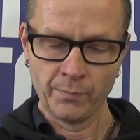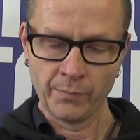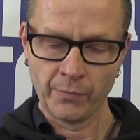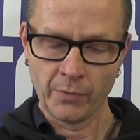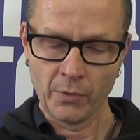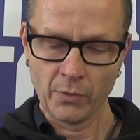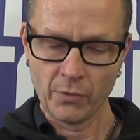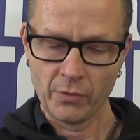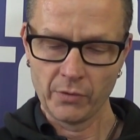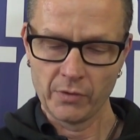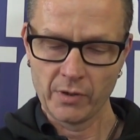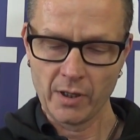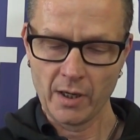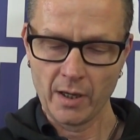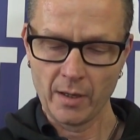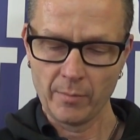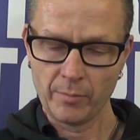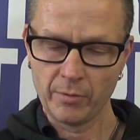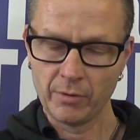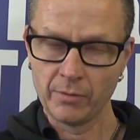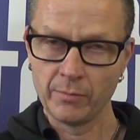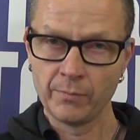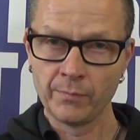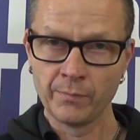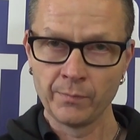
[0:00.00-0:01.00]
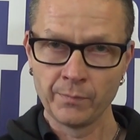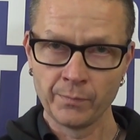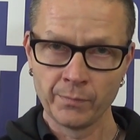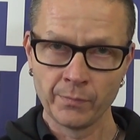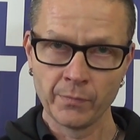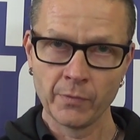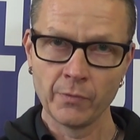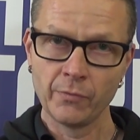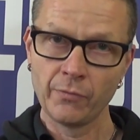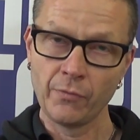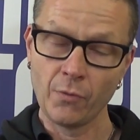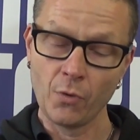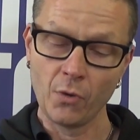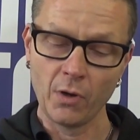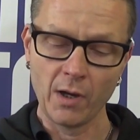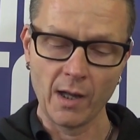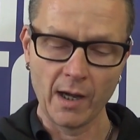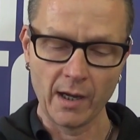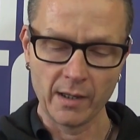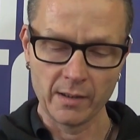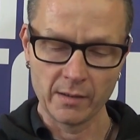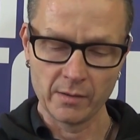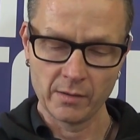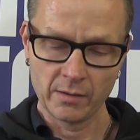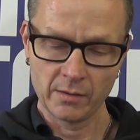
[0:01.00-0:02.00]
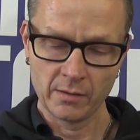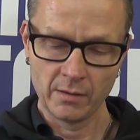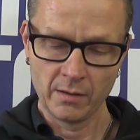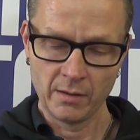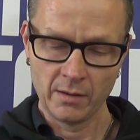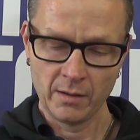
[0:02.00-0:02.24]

on the table, 4 lines.